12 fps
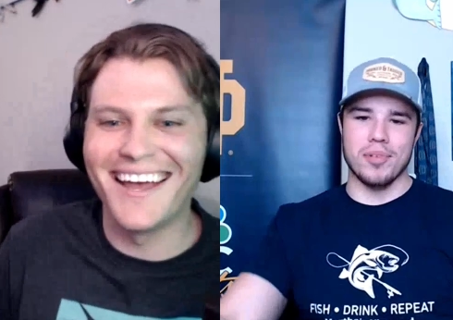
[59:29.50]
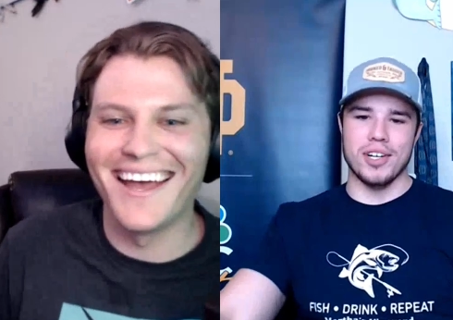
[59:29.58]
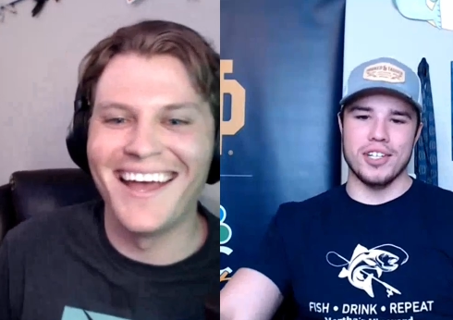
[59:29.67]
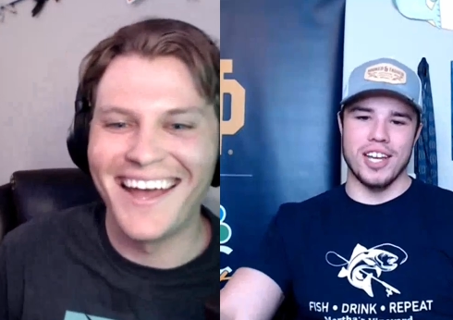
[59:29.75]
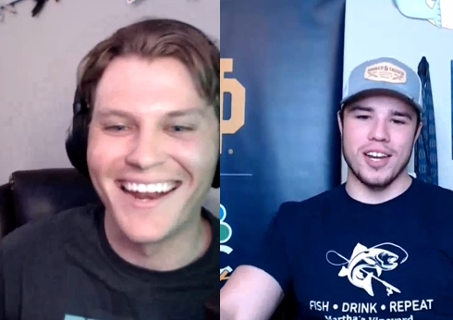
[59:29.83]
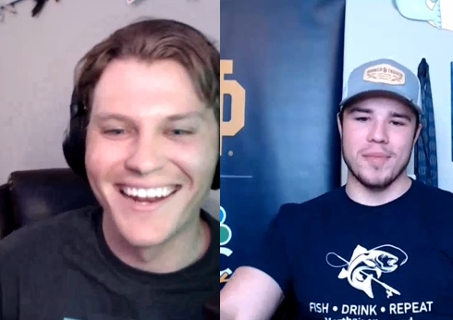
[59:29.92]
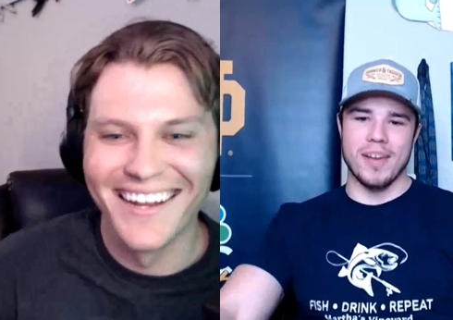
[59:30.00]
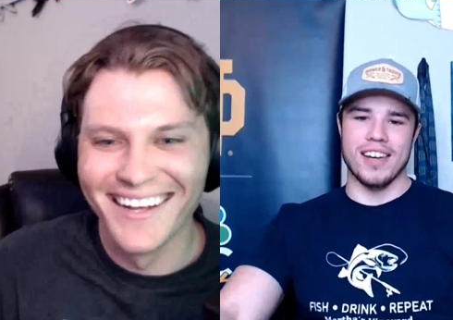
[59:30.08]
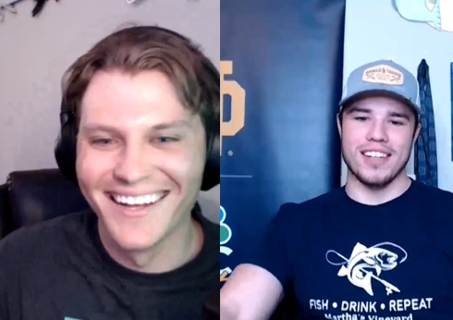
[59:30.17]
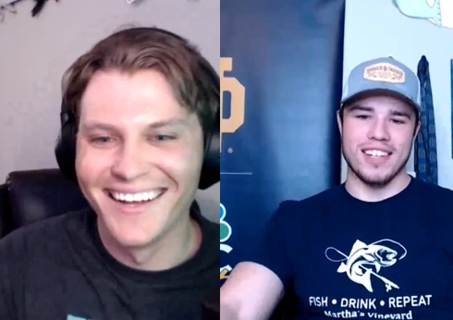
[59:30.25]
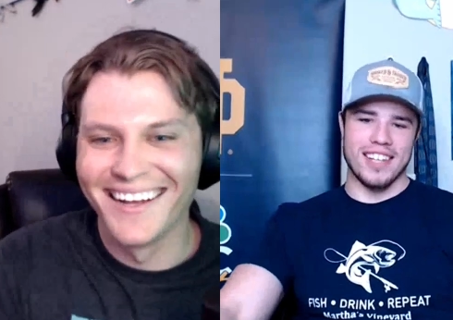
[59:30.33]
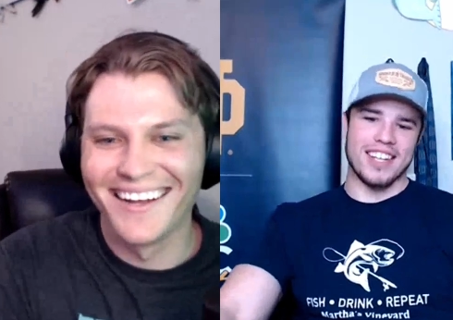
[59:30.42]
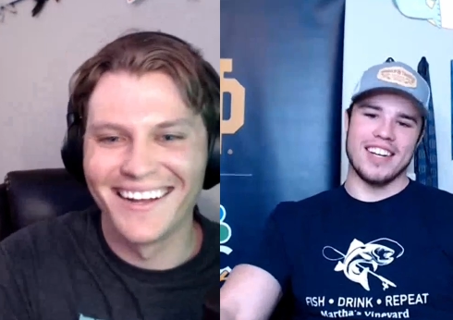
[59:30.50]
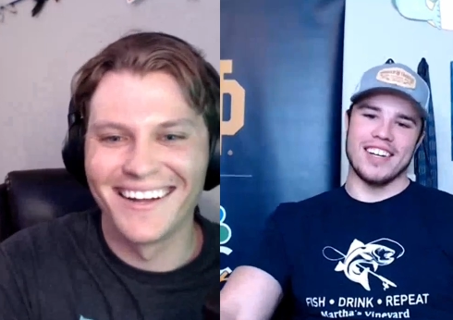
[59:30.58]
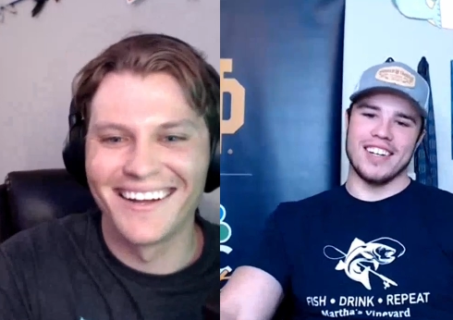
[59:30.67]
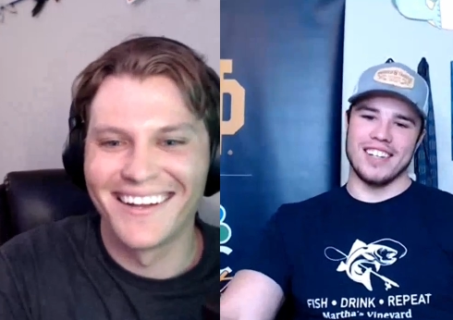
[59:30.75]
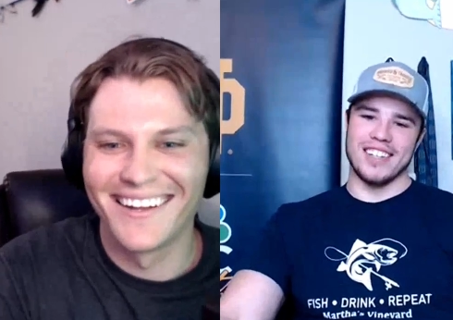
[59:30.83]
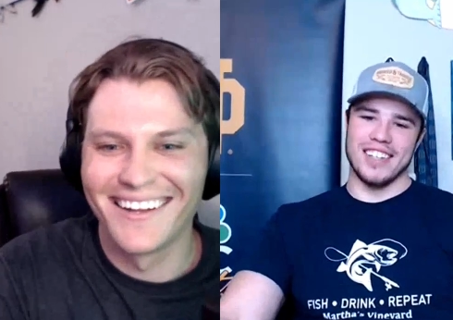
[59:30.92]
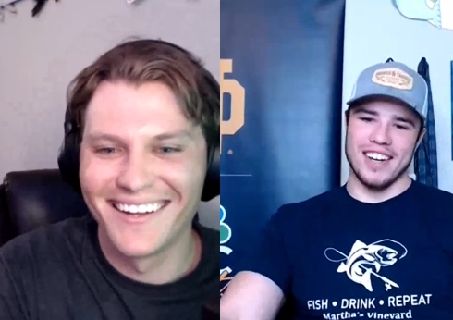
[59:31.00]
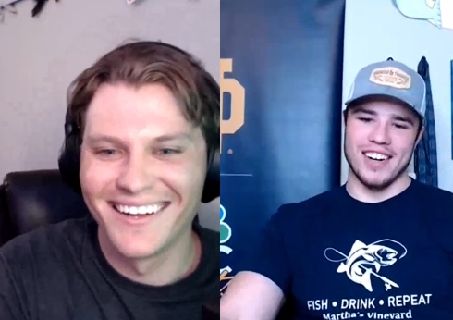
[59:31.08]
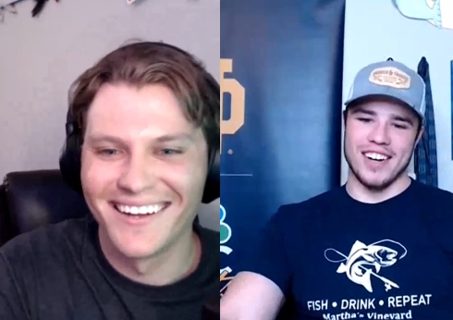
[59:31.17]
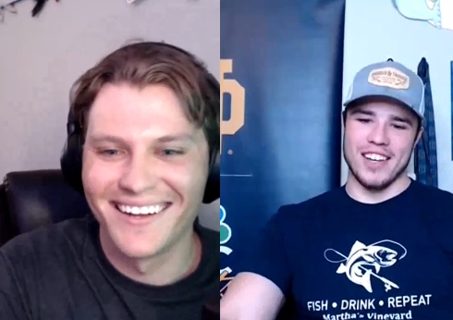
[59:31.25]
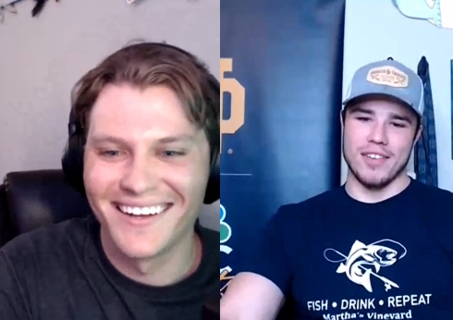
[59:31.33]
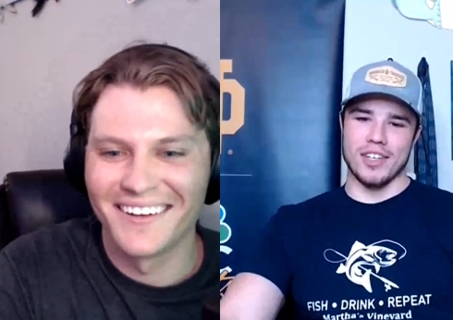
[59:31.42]
Speaker 1: it man.
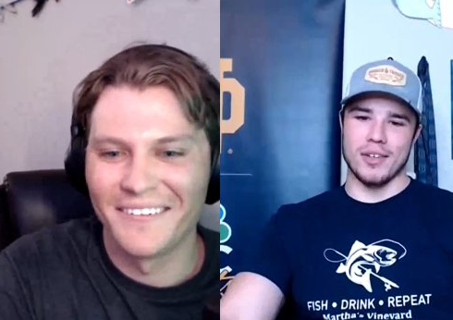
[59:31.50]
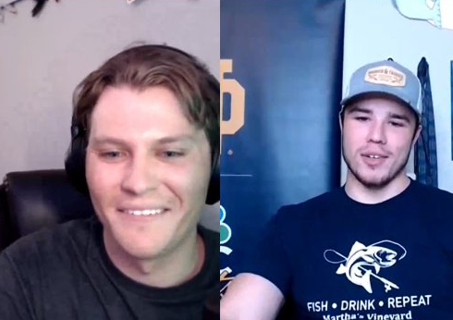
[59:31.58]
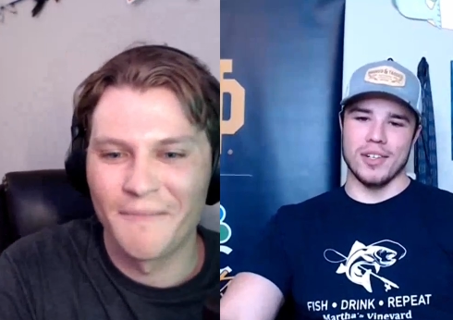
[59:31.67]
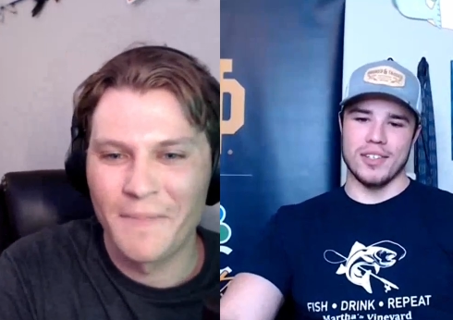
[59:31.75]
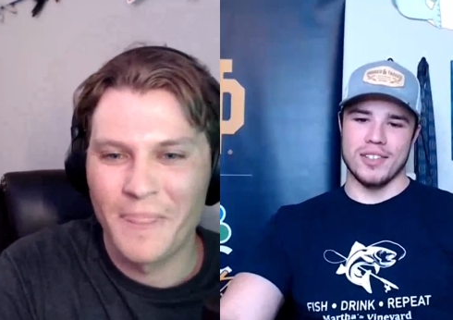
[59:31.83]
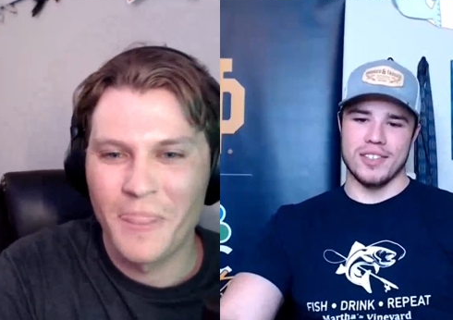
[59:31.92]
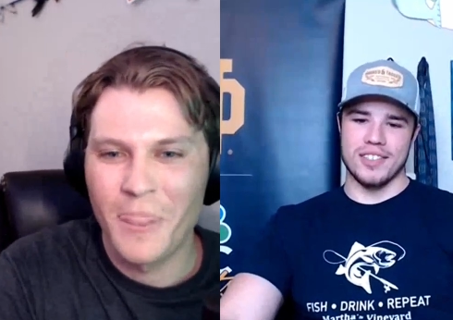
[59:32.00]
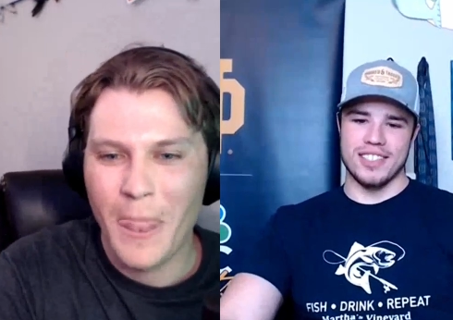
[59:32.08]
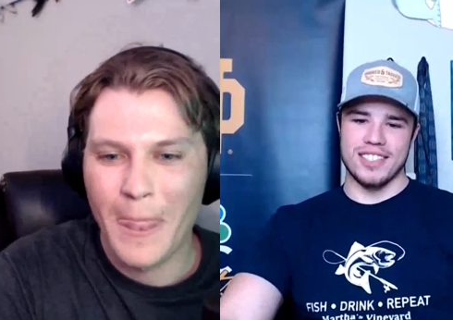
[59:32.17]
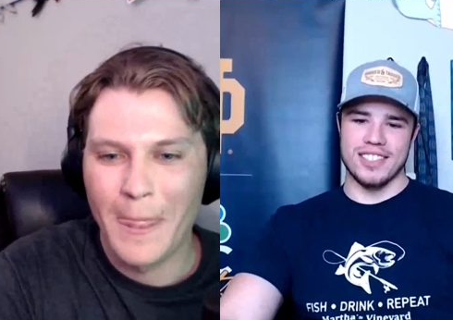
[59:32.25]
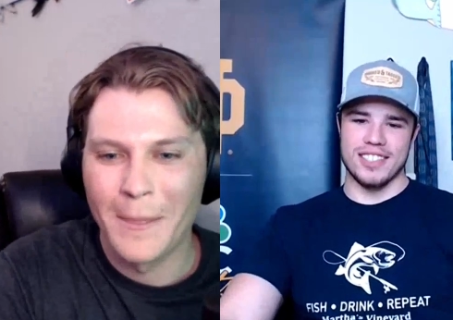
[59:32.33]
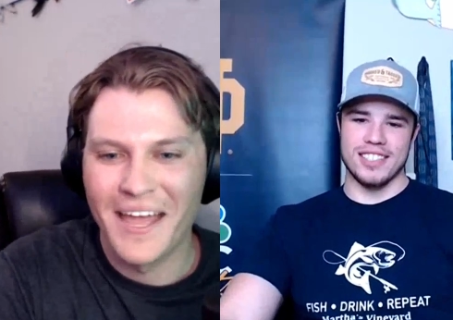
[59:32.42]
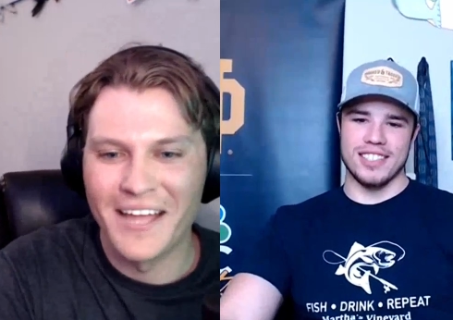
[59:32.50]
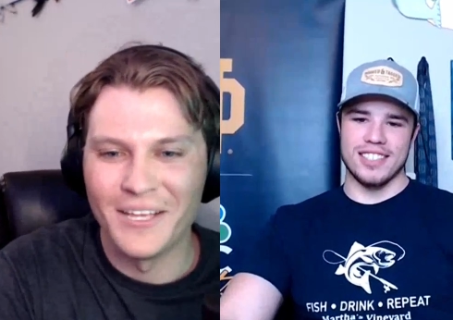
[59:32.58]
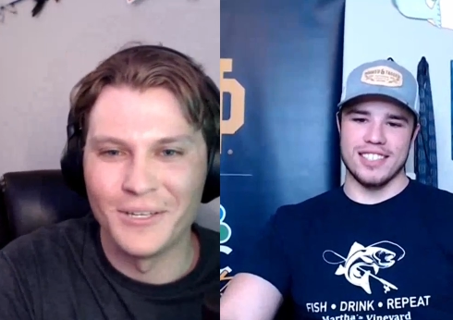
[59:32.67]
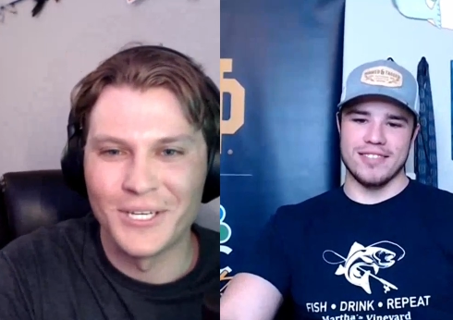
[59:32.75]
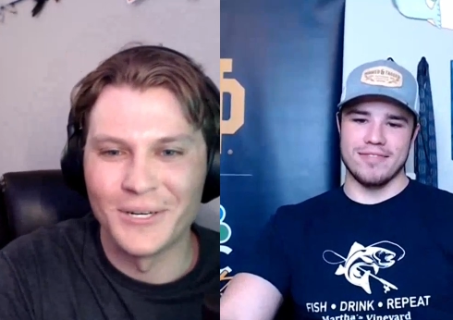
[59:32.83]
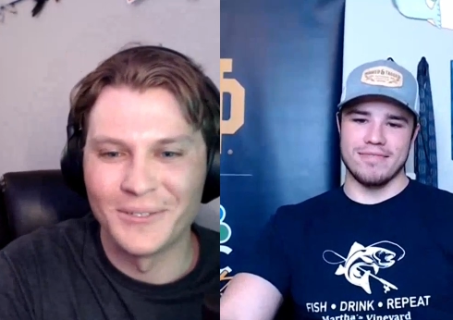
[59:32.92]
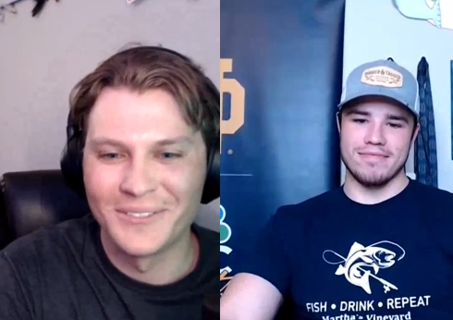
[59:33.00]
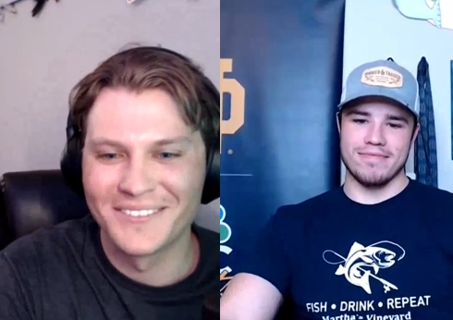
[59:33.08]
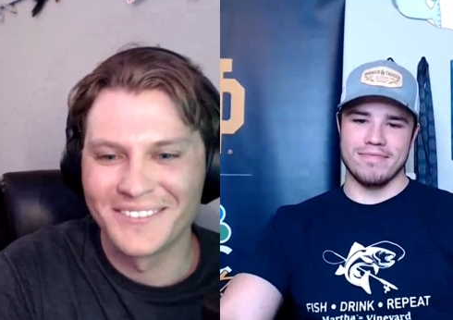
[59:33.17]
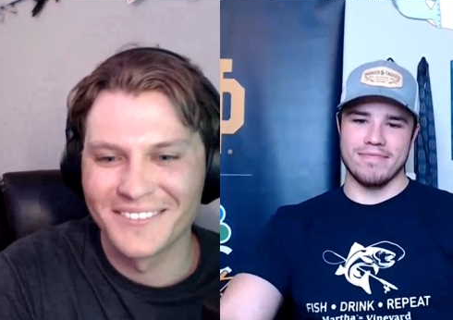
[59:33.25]
All right, you have a good one. Hey, you too.